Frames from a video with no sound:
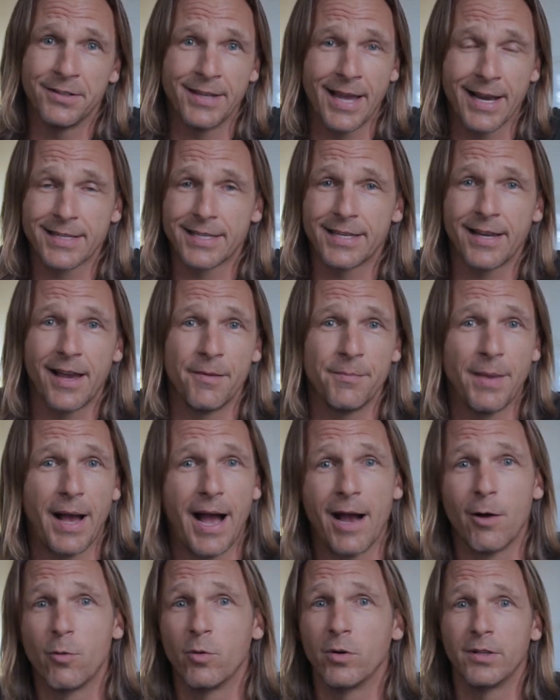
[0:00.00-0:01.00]
next time
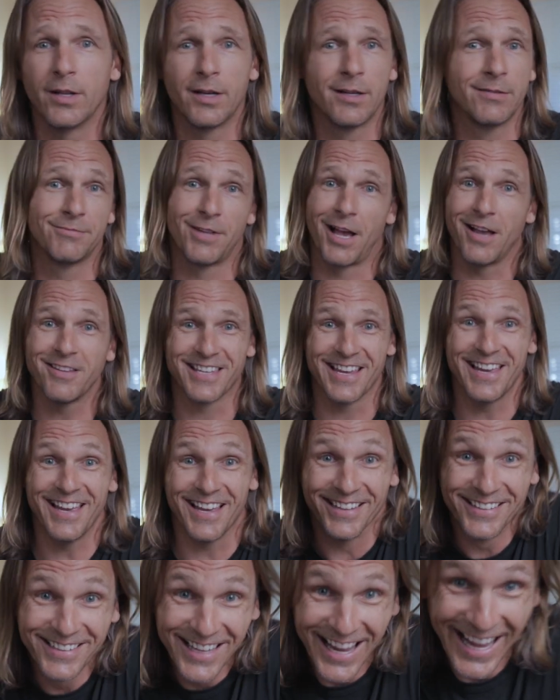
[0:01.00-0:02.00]
i will uh, i'll see you